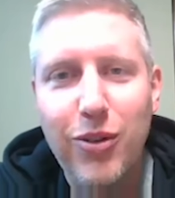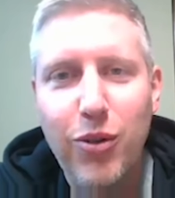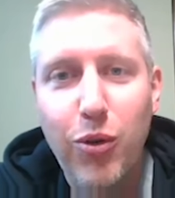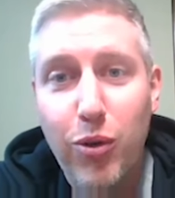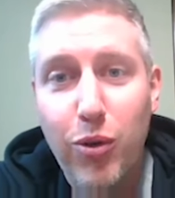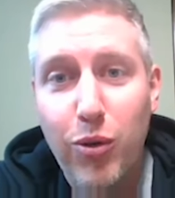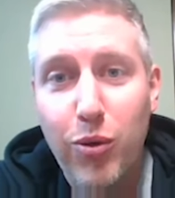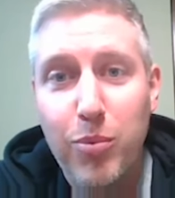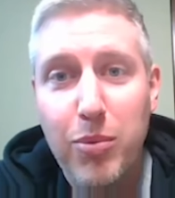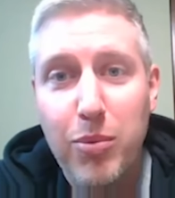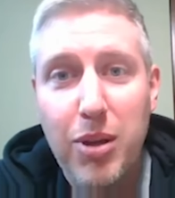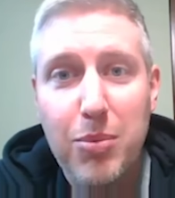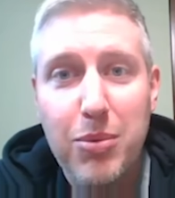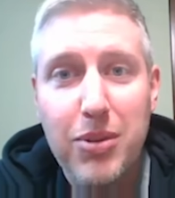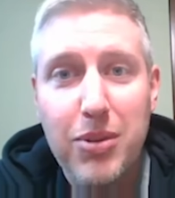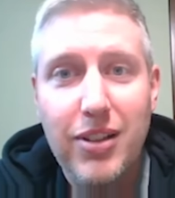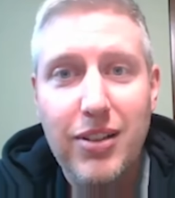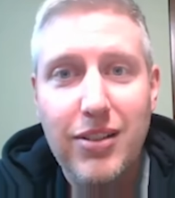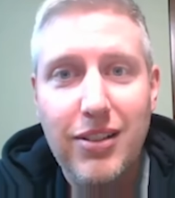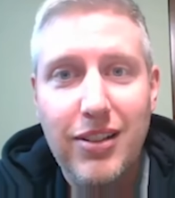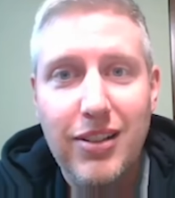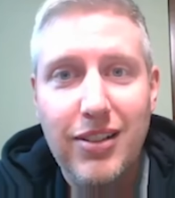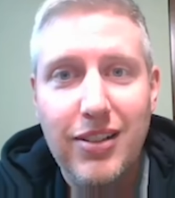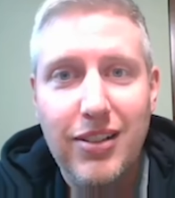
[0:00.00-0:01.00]
Or maybe
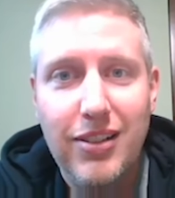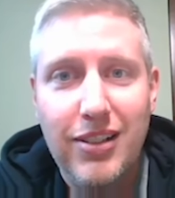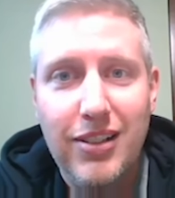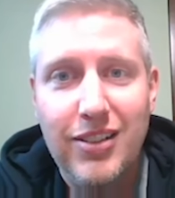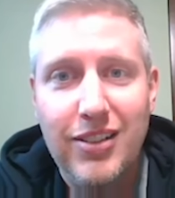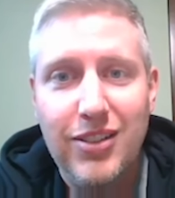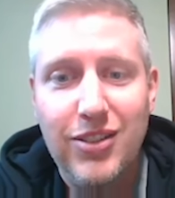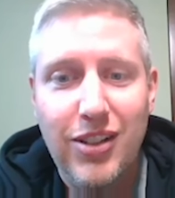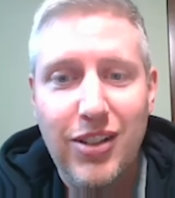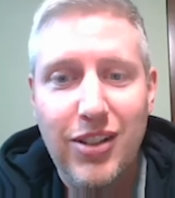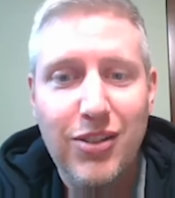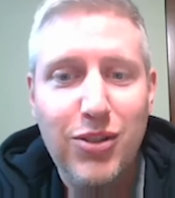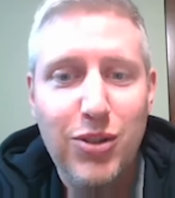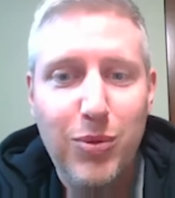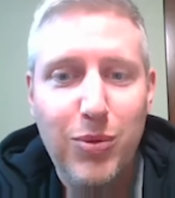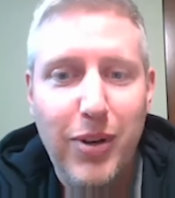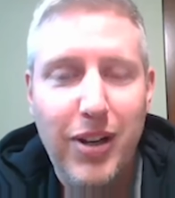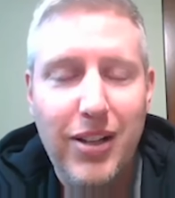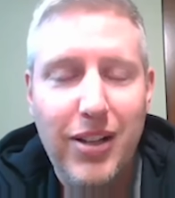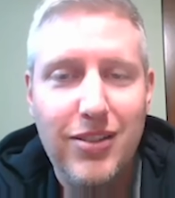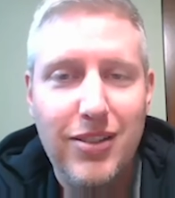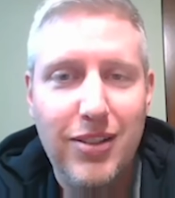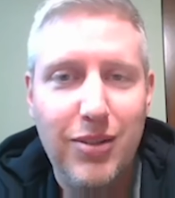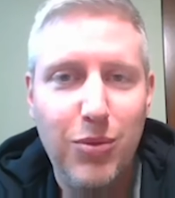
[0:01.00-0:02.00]
it
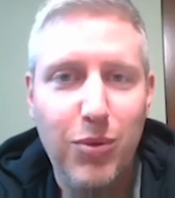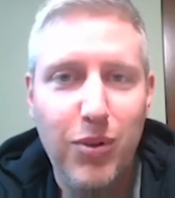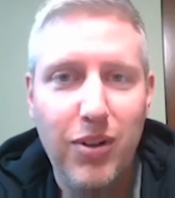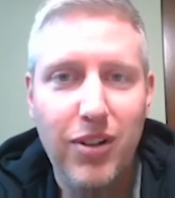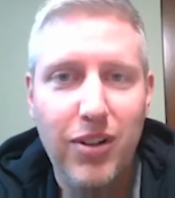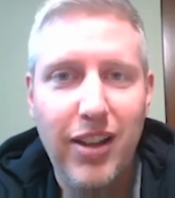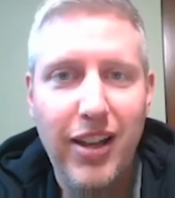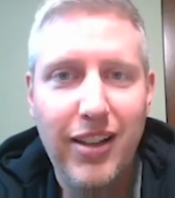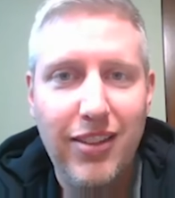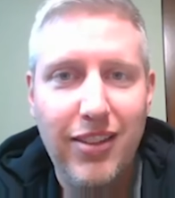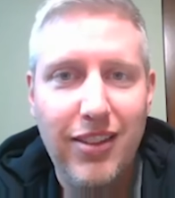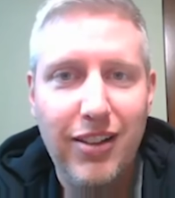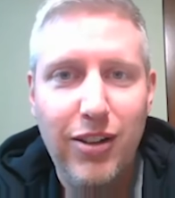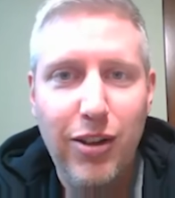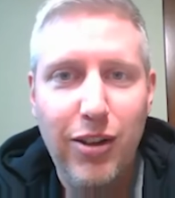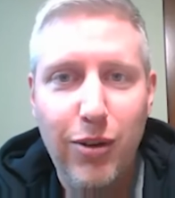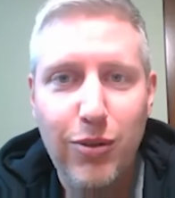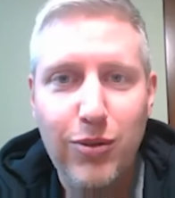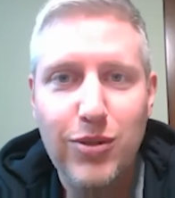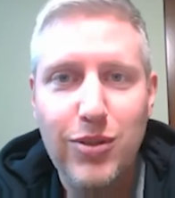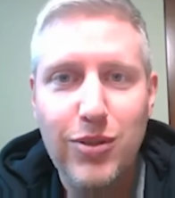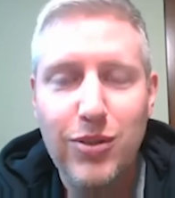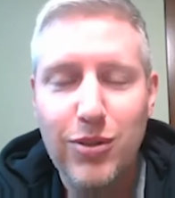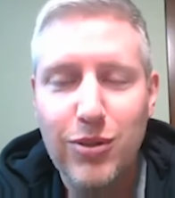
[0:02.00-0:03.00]
accentuates it, where like the
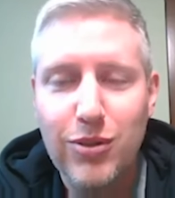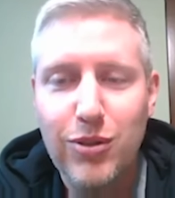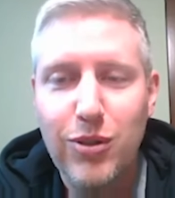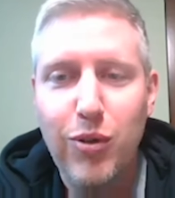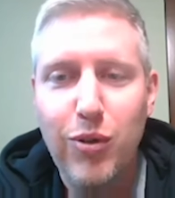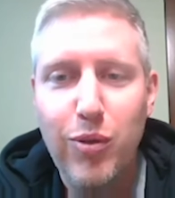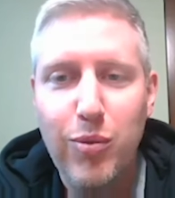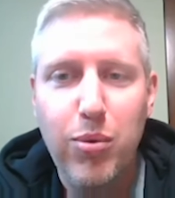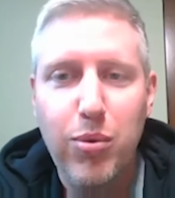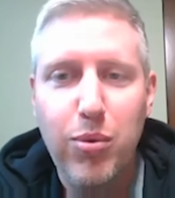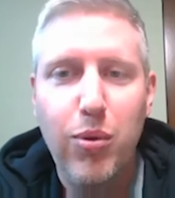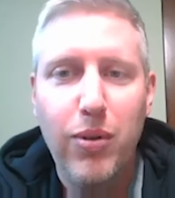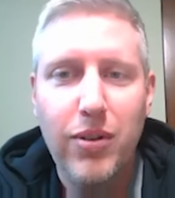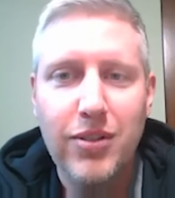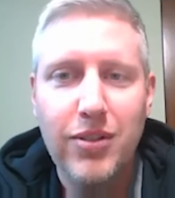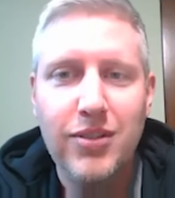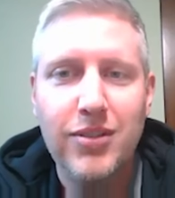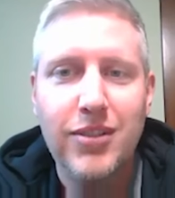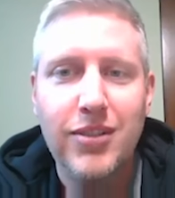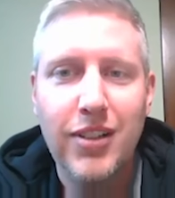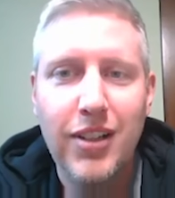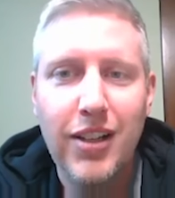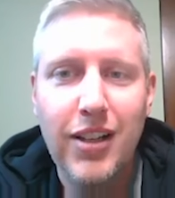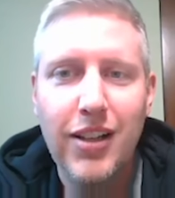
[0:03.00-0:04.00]
coach is so
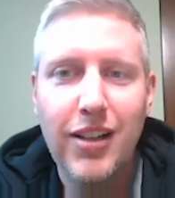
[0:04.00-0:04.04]
important